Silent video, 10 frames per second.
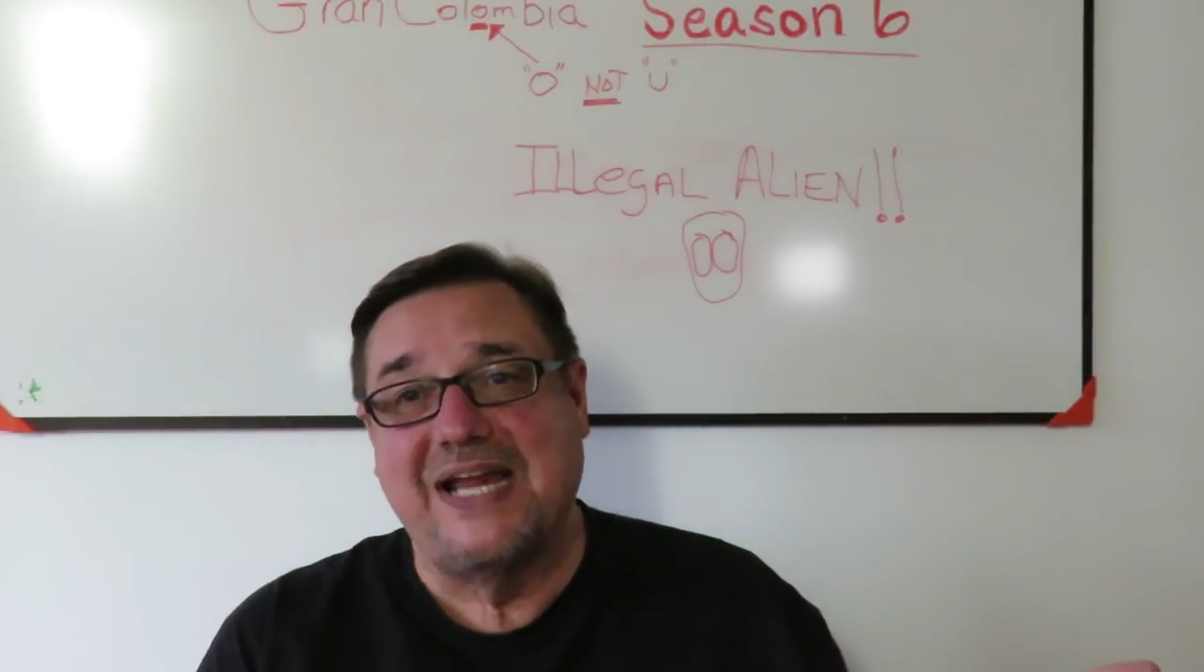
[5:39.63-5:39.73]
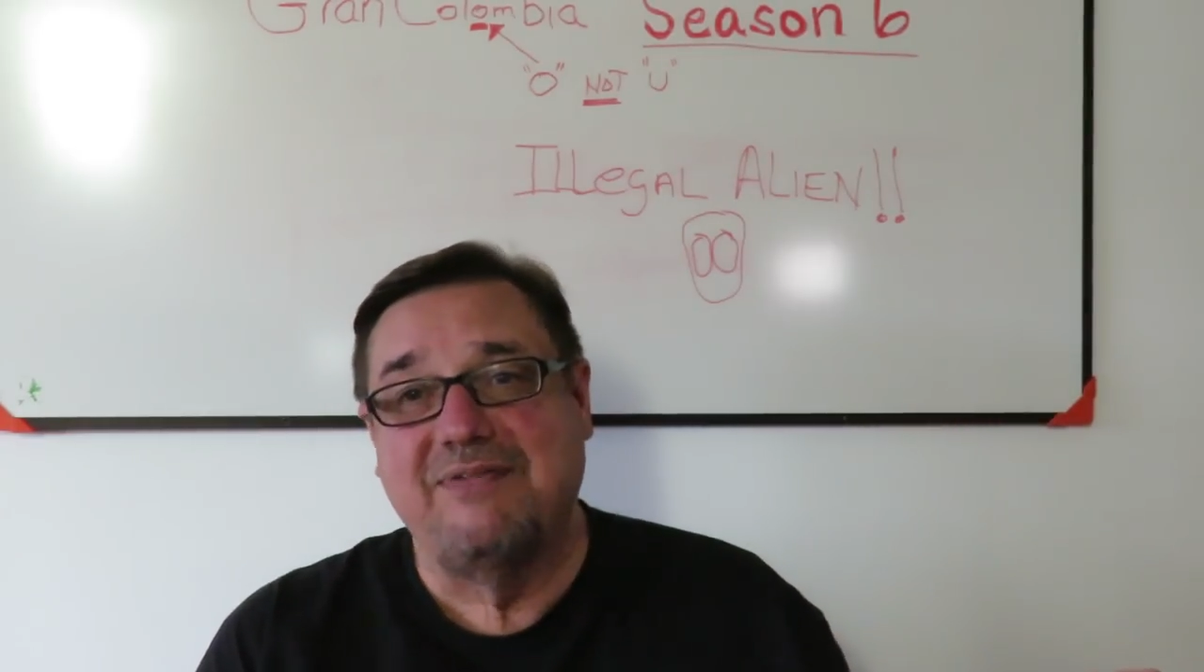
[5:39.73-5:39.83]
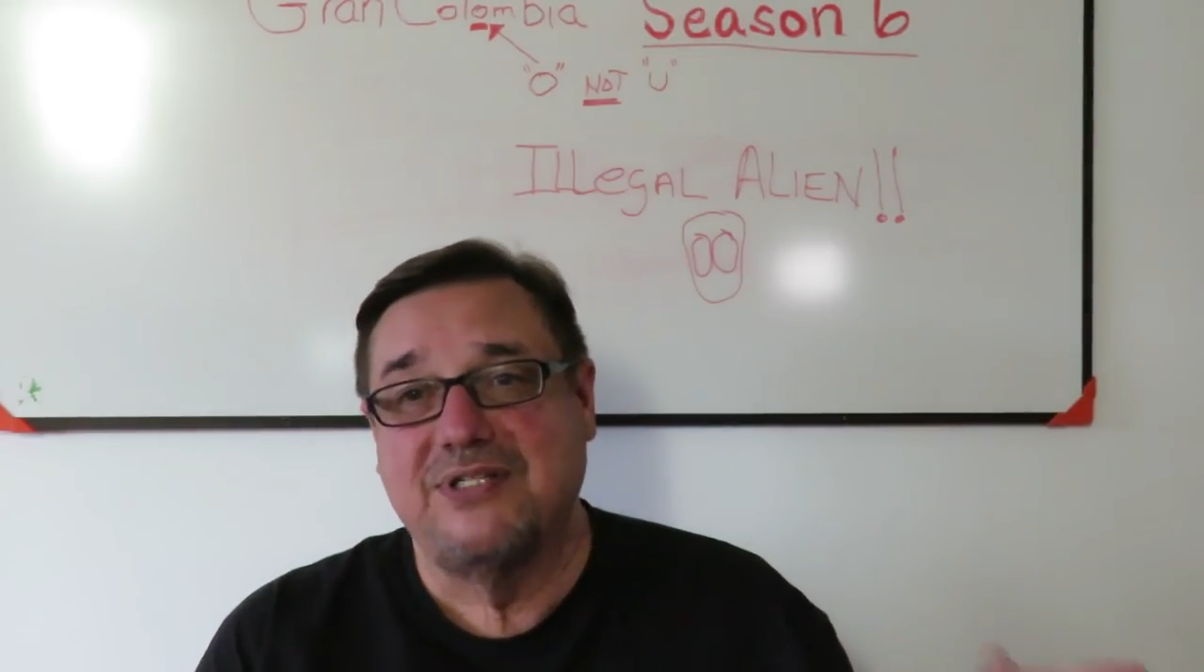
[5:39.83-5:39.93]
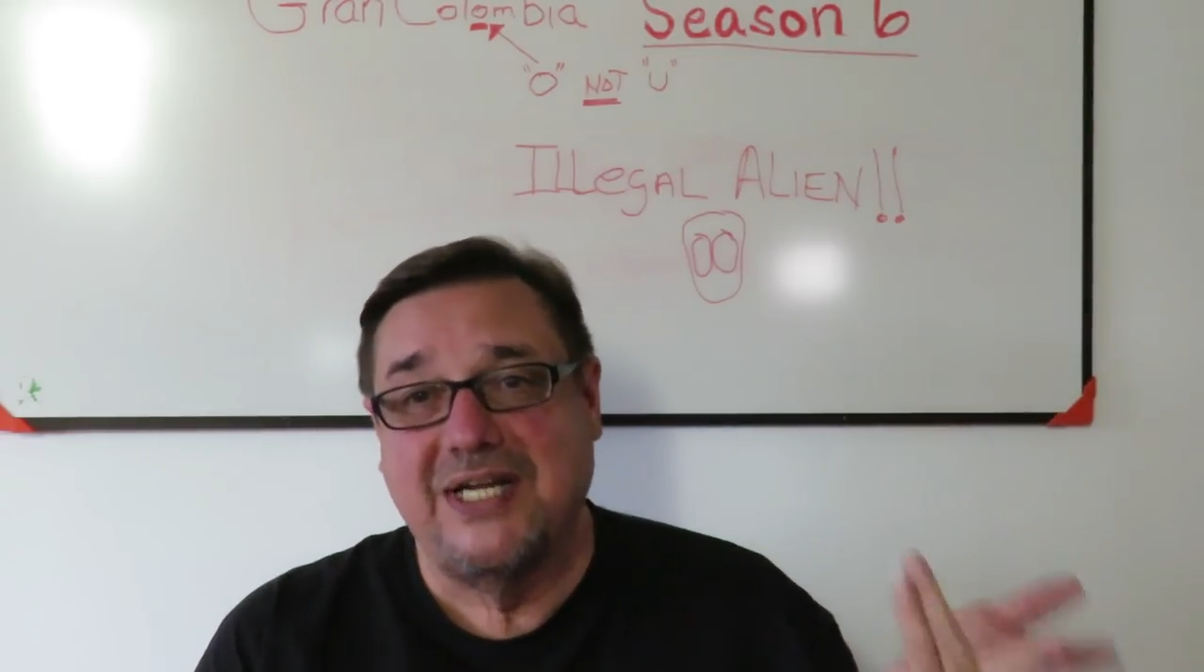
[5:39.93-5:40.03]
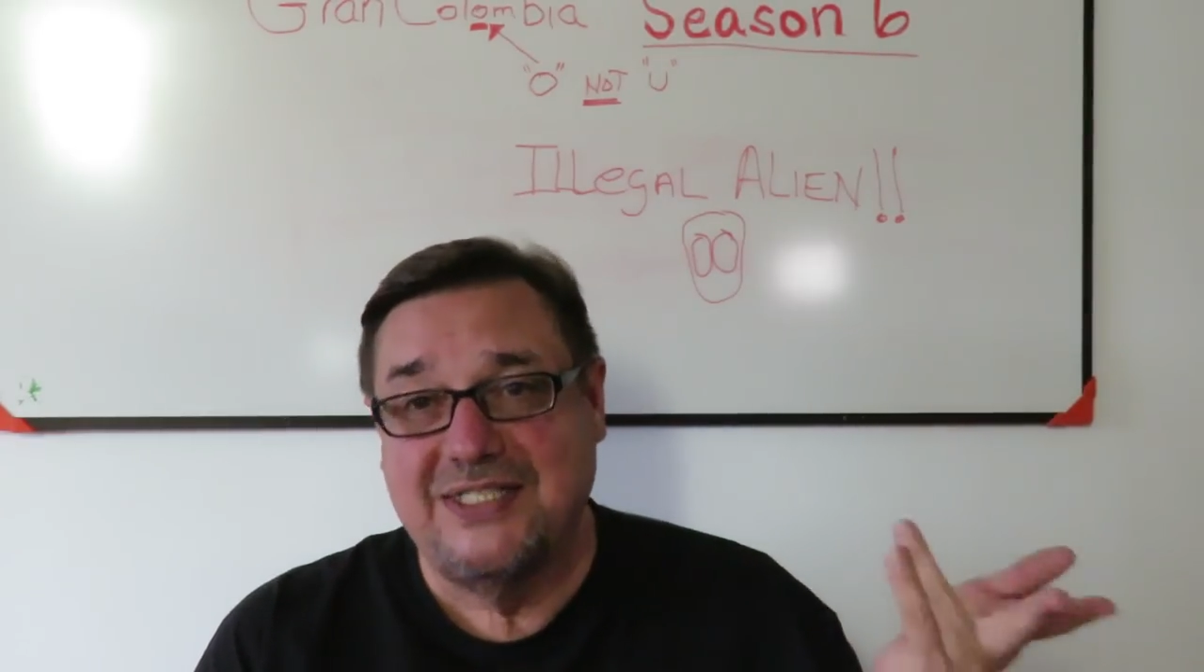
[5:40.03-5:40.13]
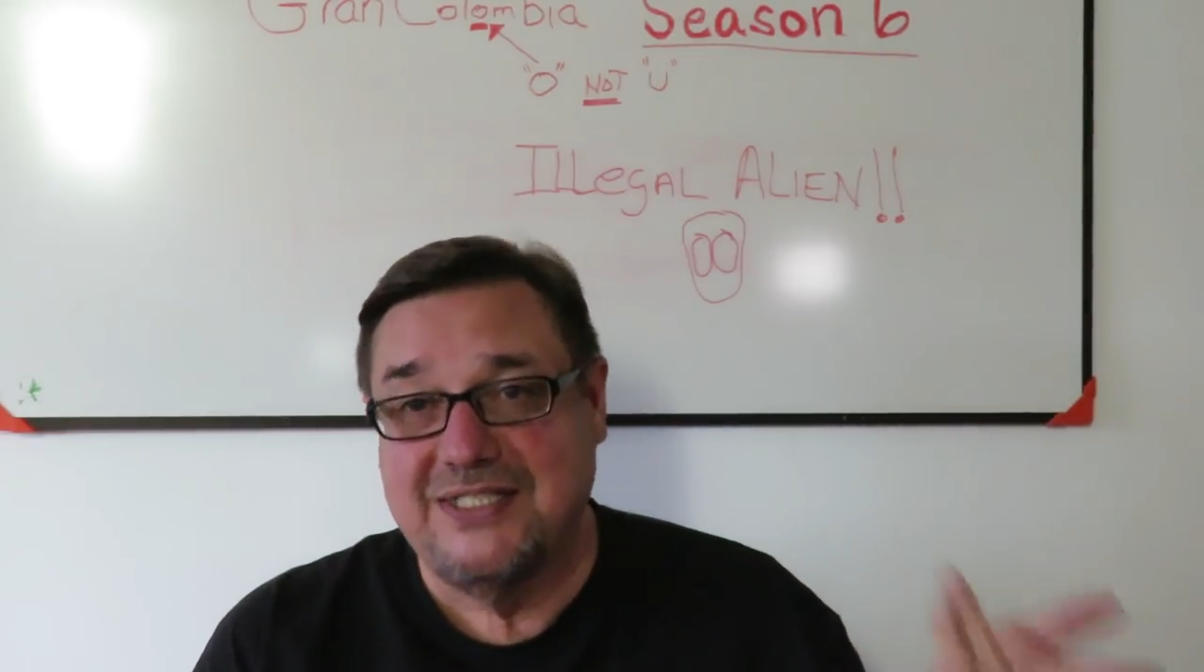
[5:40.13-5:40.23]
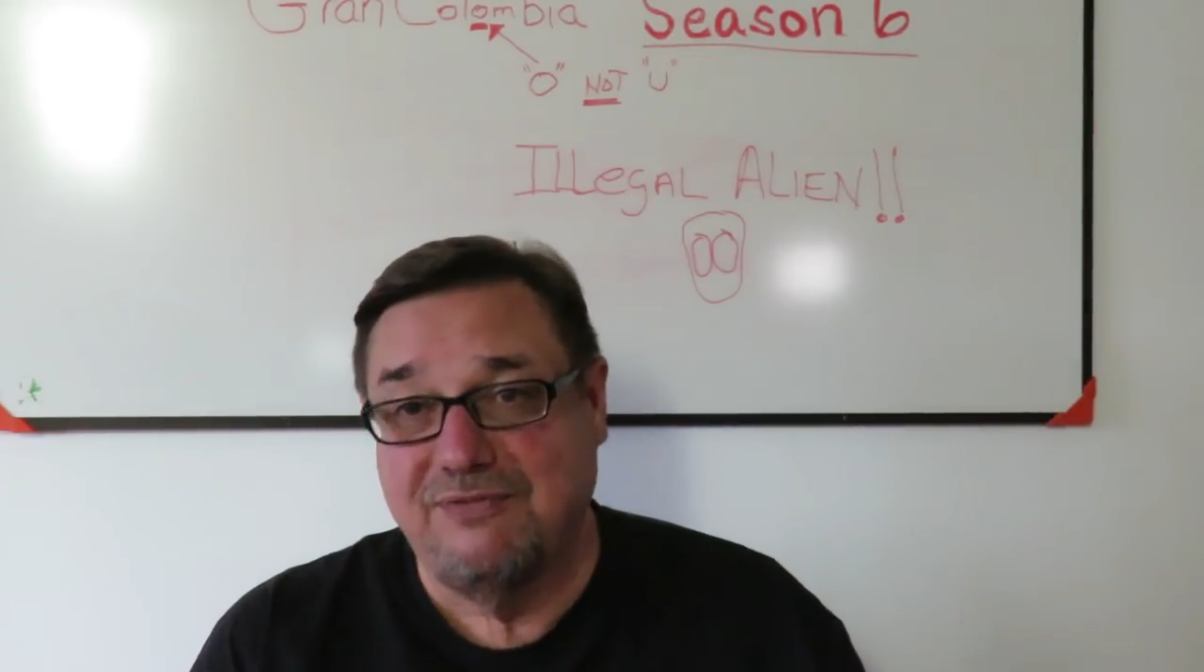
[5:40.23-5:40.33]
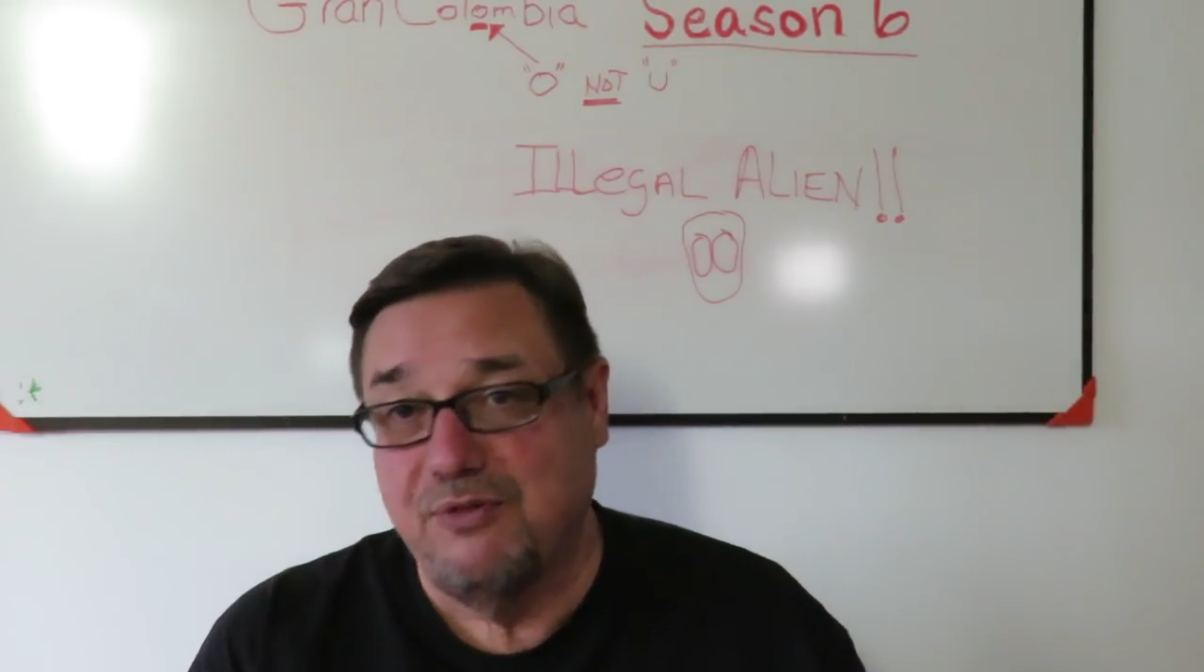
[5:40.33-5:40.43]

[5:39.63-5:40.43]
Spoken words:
advertising